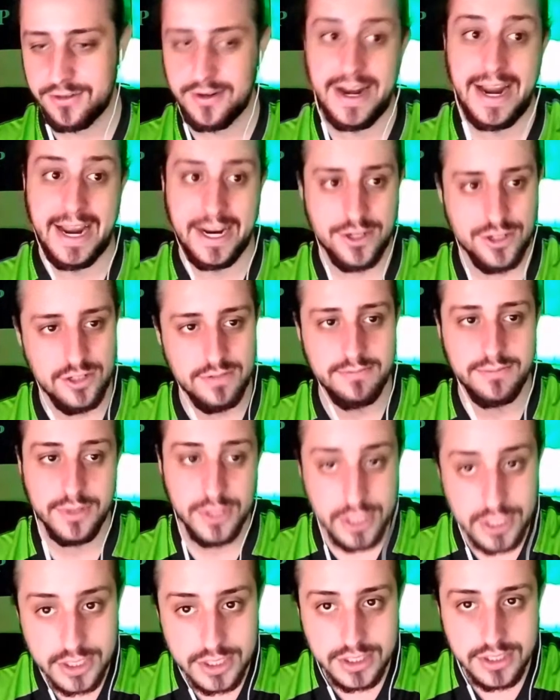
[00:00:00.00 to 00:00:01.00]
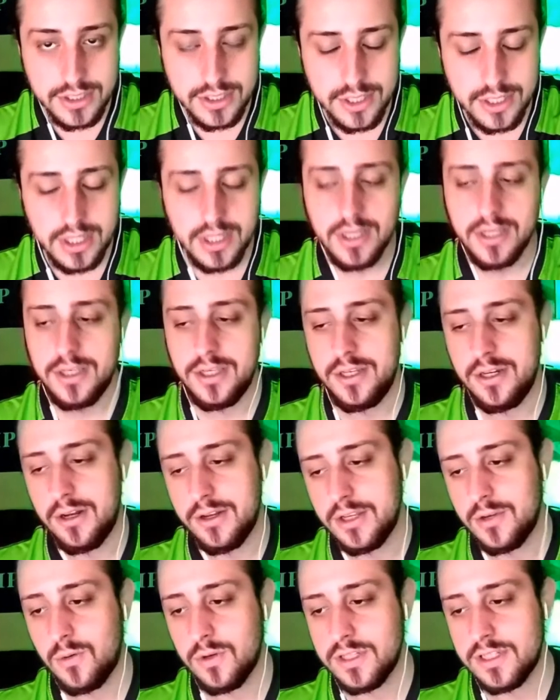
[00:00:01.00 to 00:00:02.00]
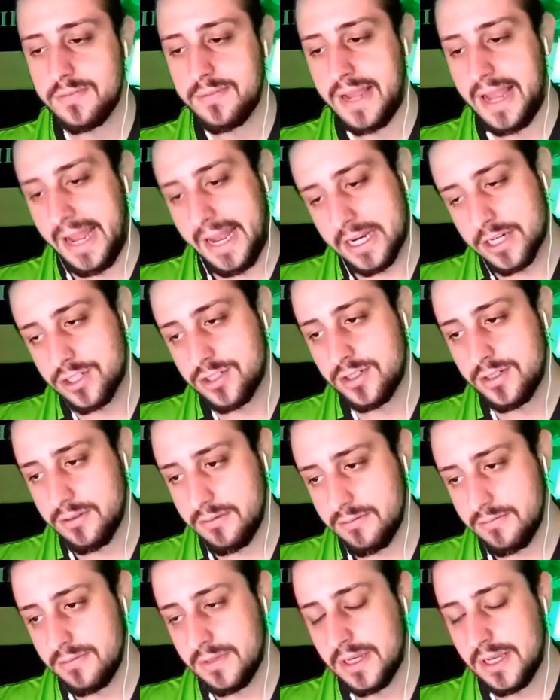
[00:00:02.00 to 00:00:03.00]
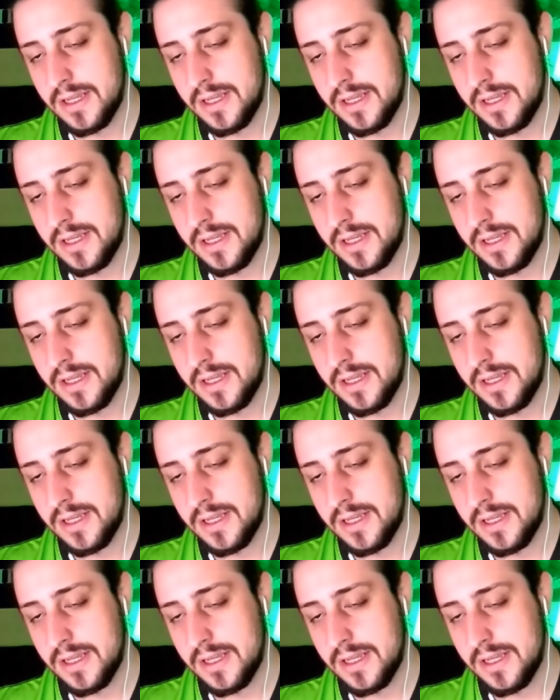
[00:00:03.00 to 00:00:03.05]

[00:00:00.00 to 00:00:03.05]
They're action books. You want some action.